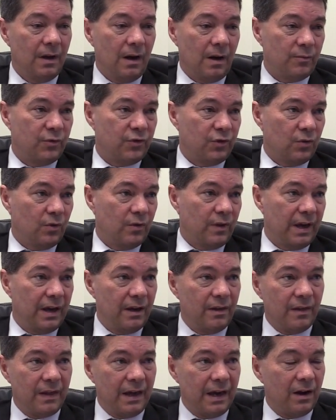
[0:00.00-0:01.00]
I'm sure
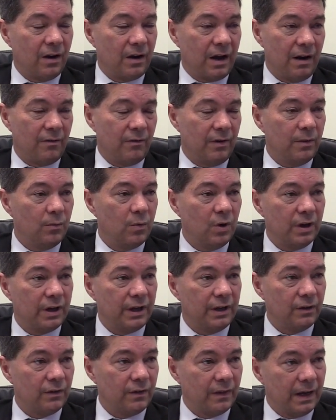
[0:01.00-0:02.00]
they are currently
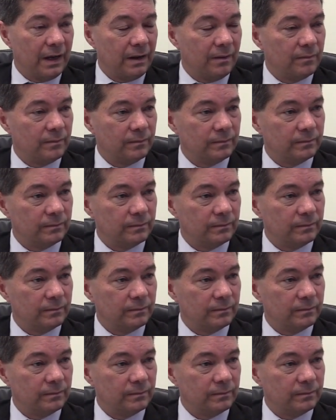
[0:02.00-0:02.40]
working on that.